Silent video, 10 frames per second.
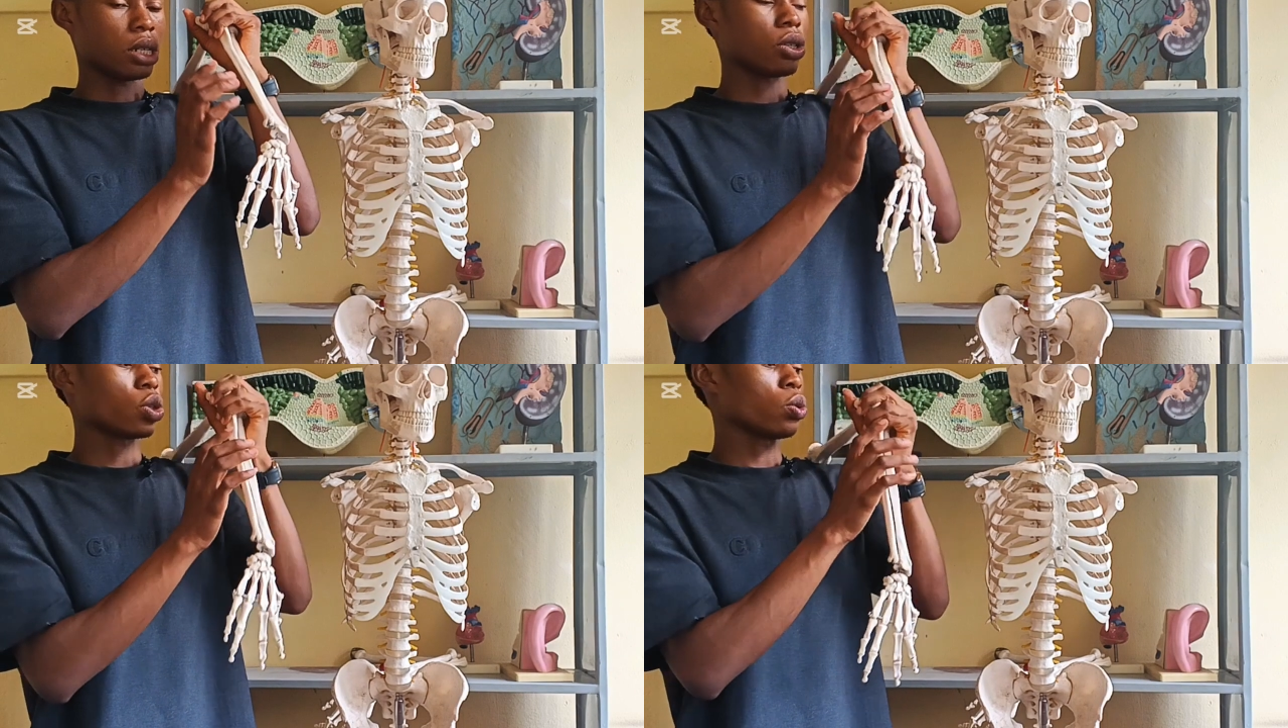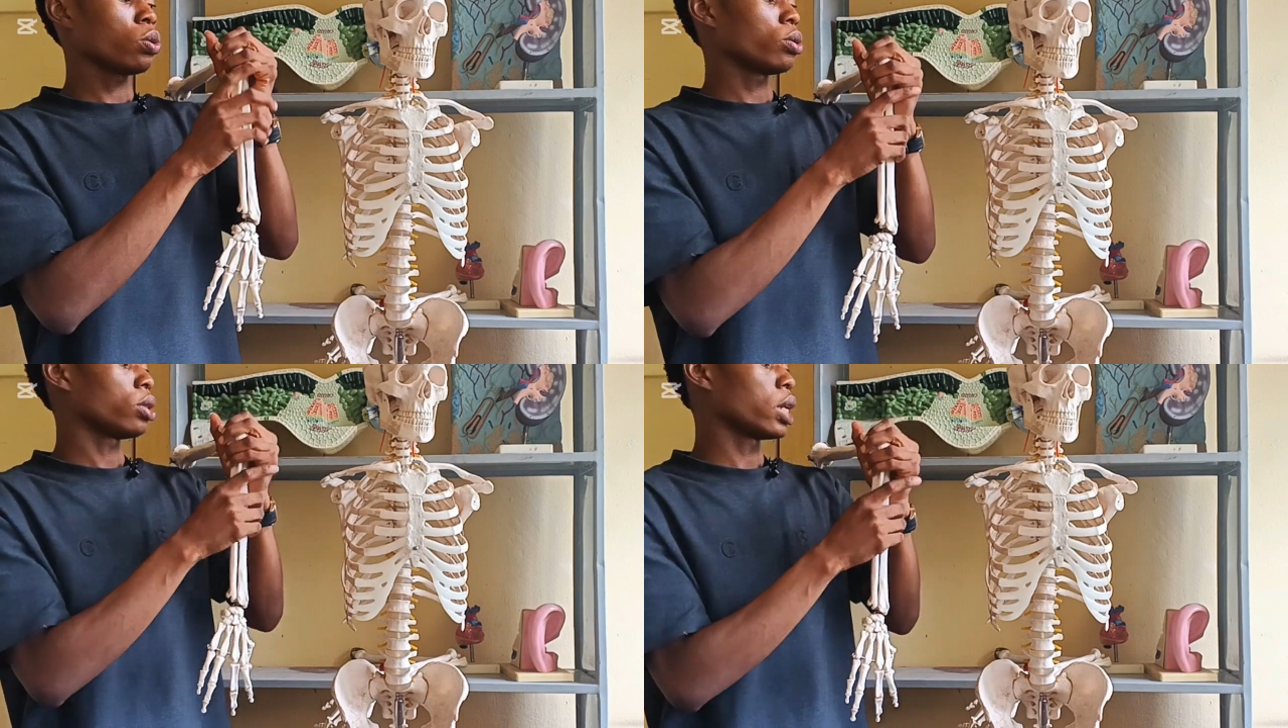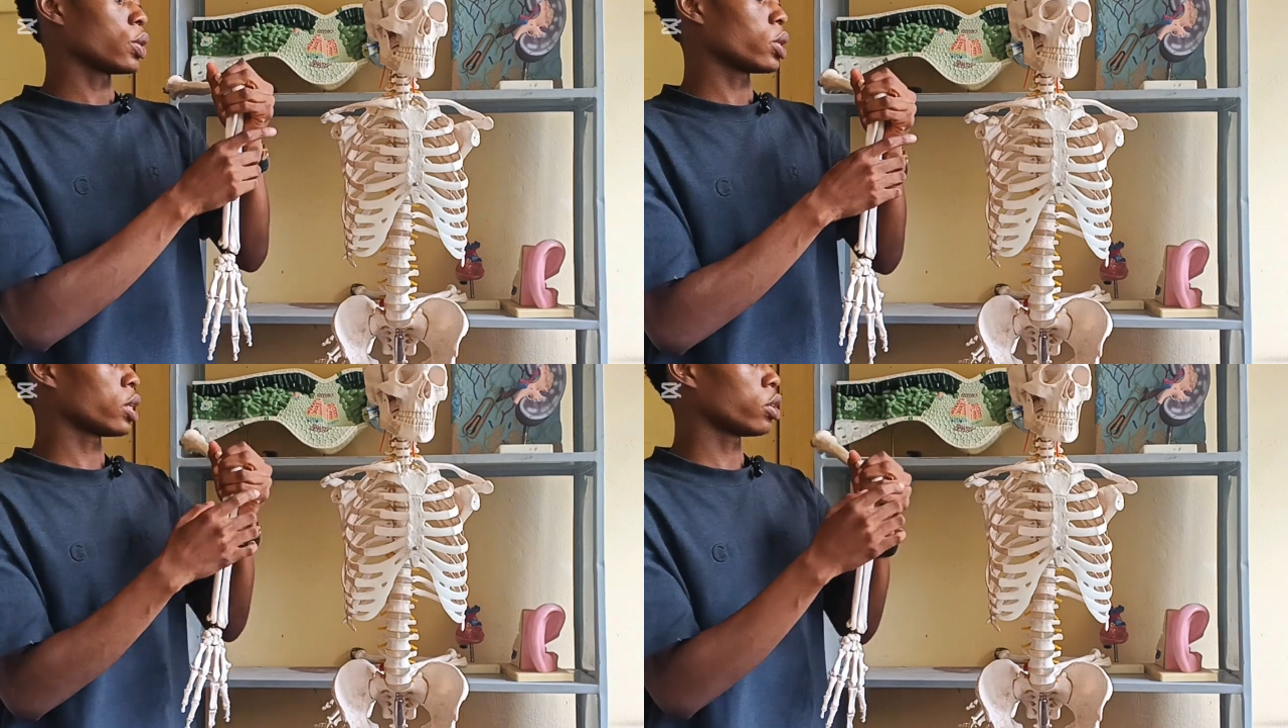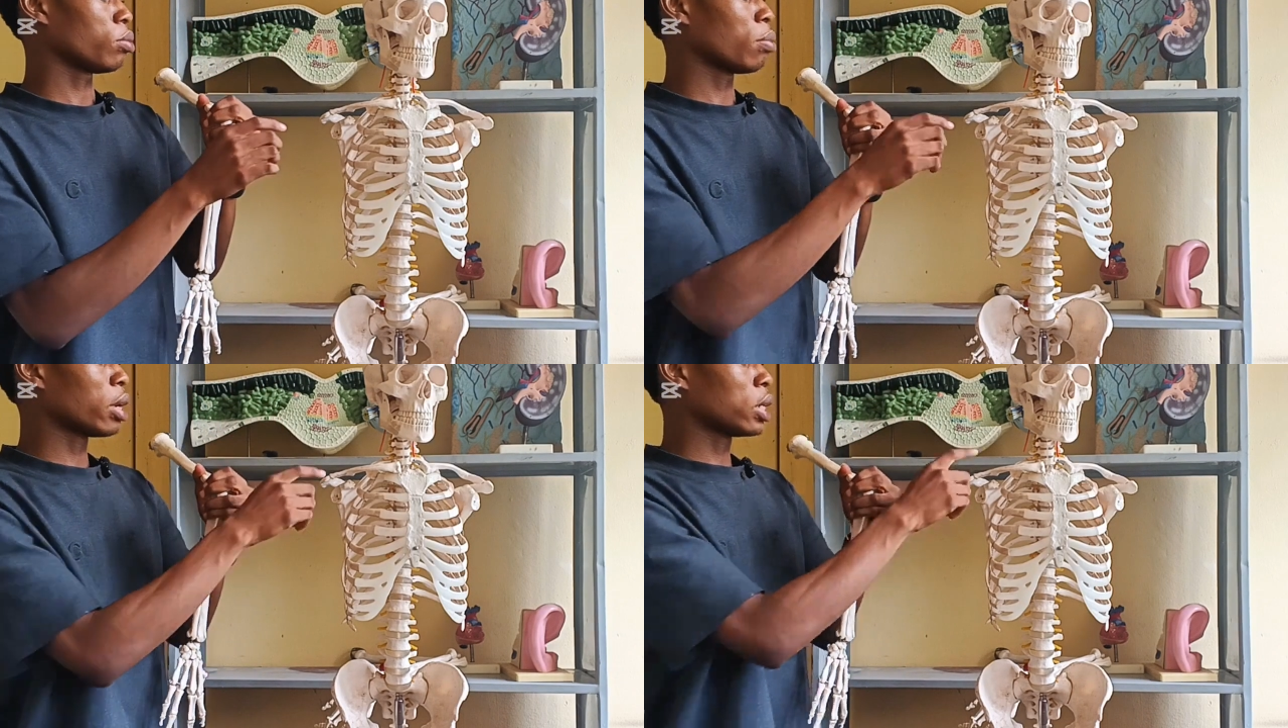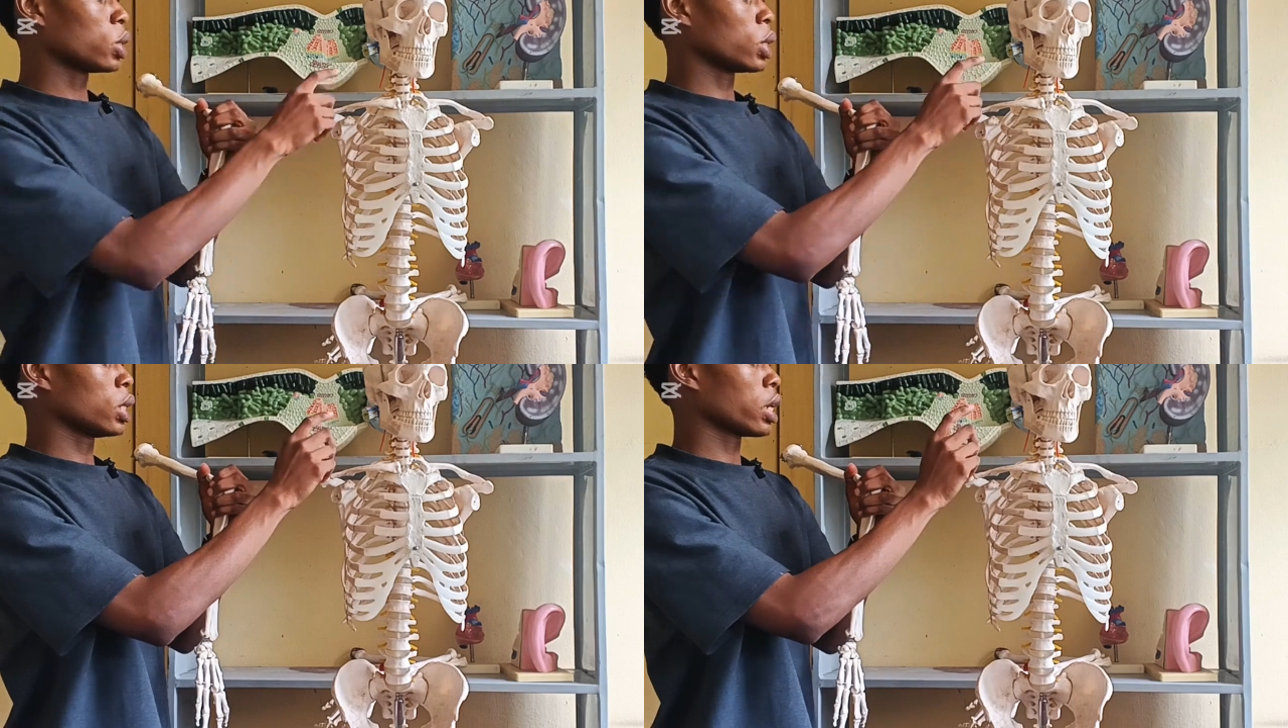So that's that. Remember,
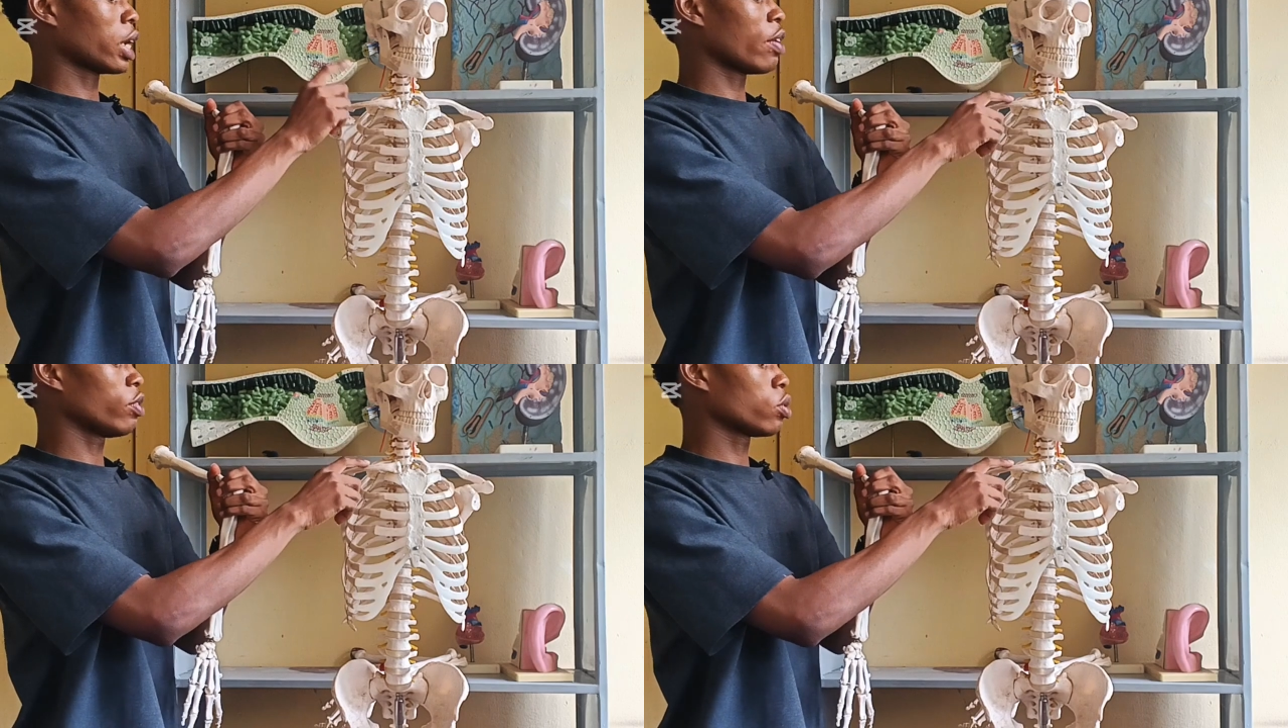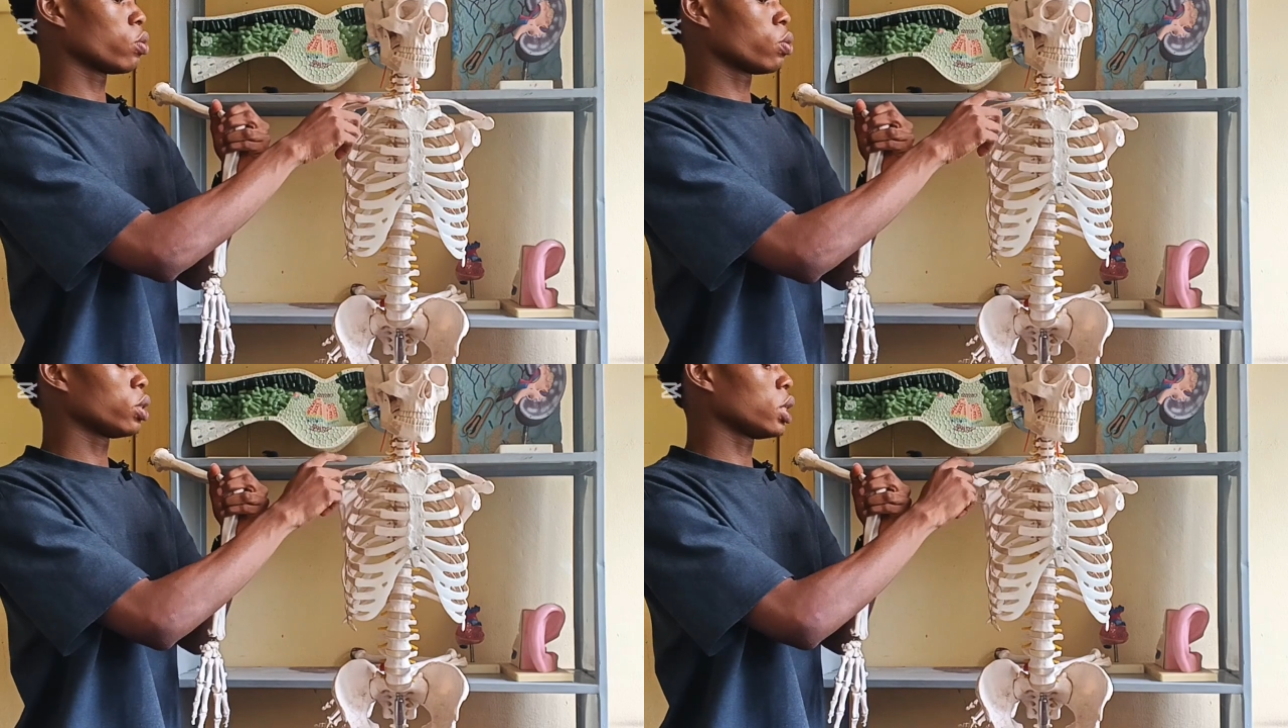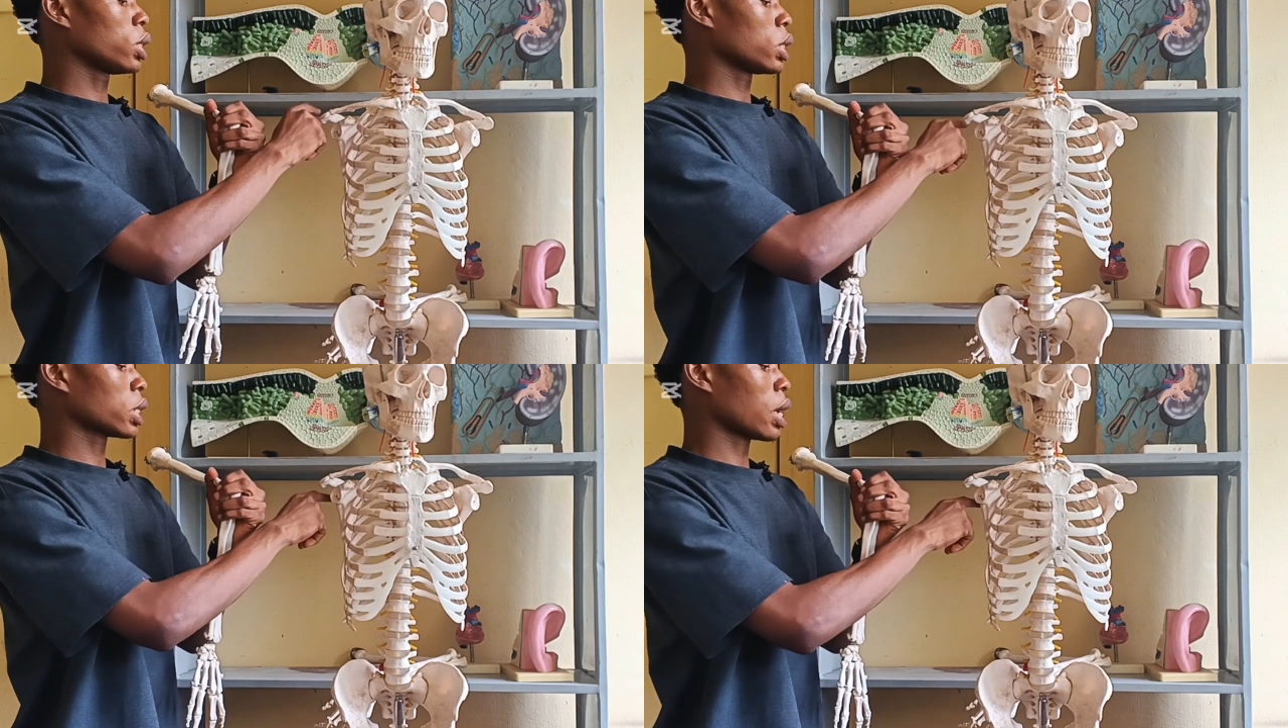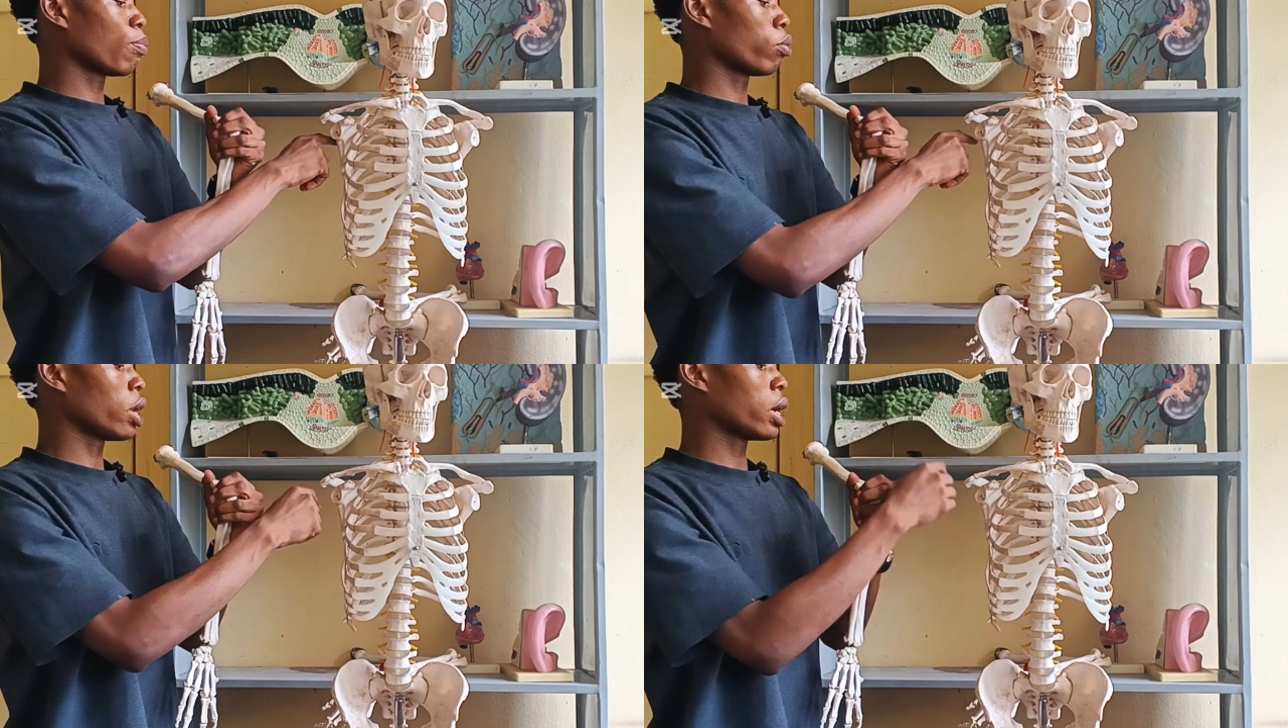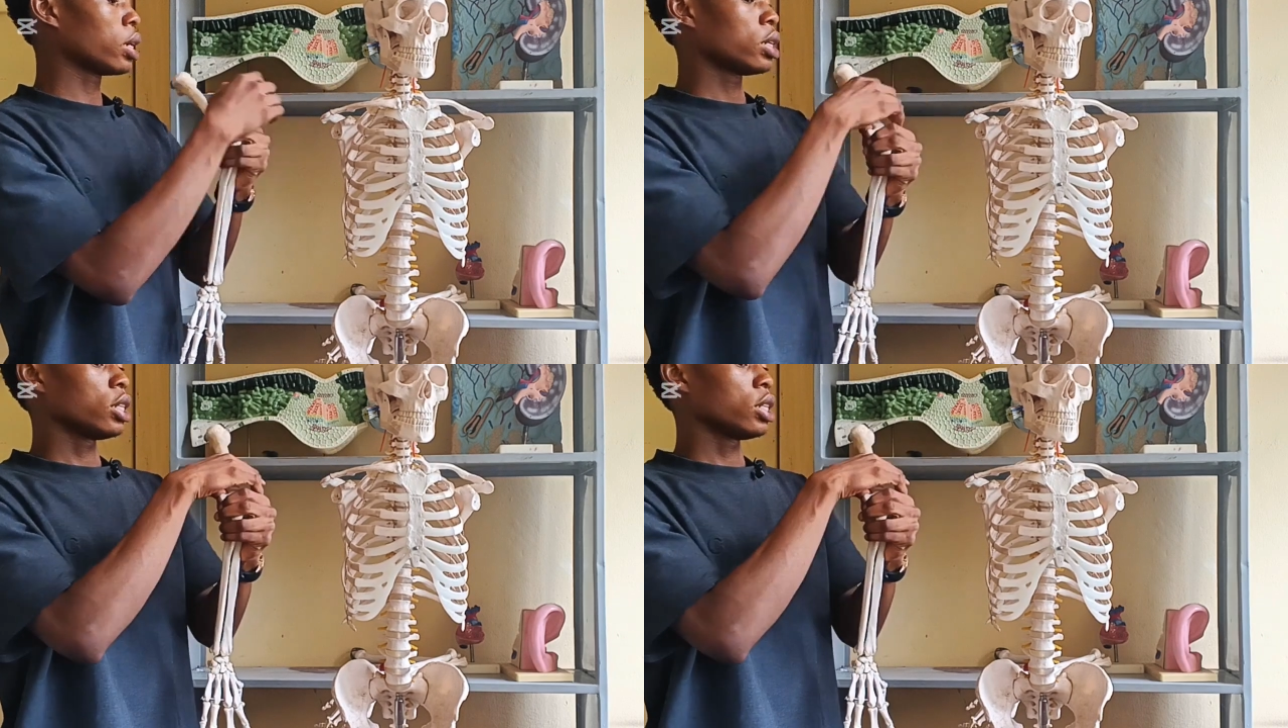this is the clavicle, this is scapula,